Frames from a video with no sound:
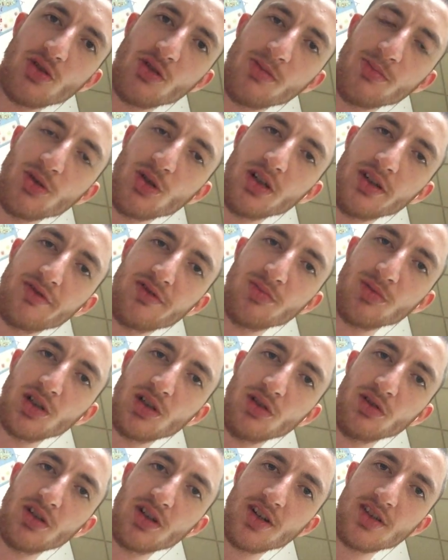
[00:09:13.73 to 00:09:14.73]
to Abdullah from the
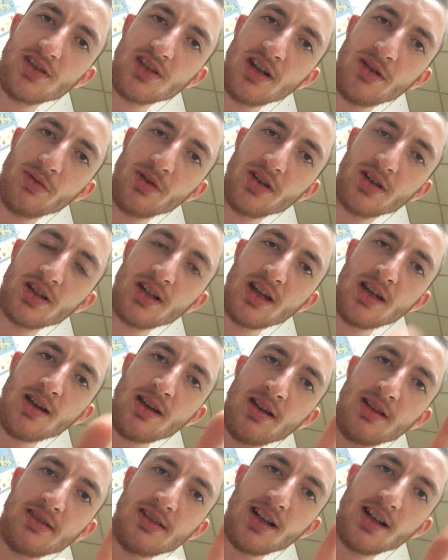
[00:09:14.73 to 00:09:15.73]
Glucose Network.
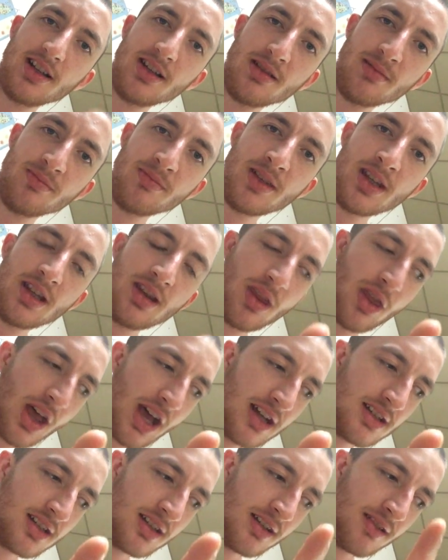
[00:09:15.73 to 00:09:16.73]
Tell him
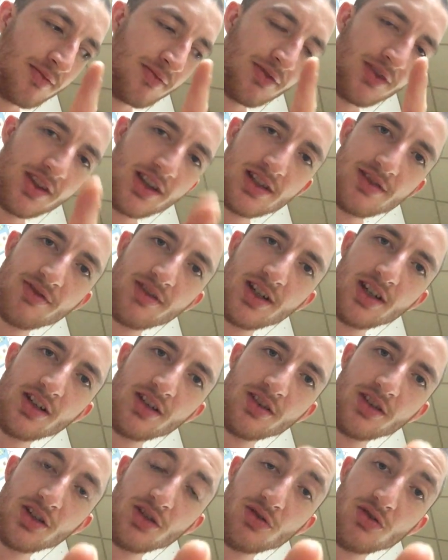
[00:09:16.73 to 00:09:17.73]
that this
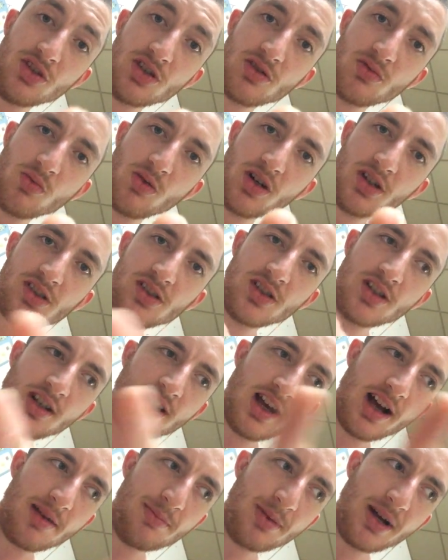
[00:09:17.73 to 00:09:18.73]
video that you just watched
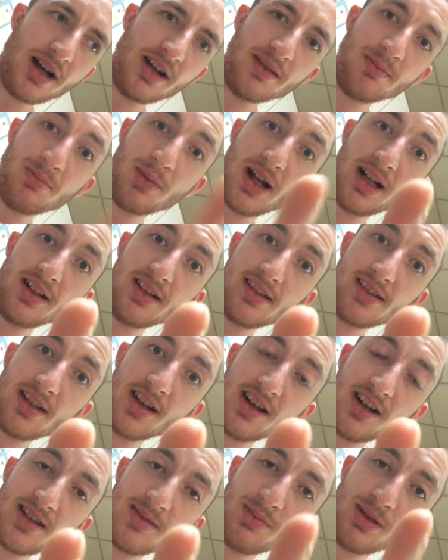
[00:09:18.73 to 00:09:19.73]
about balanced
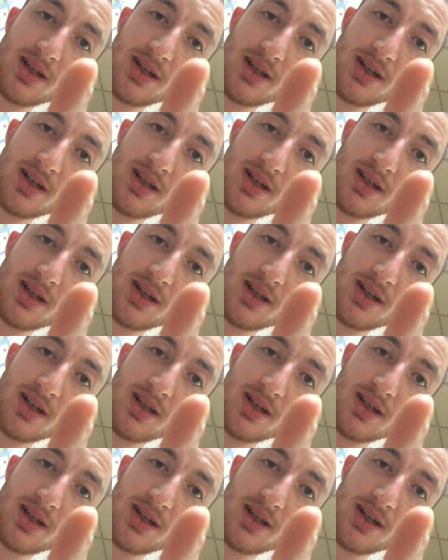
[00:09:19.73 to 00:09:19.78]
diets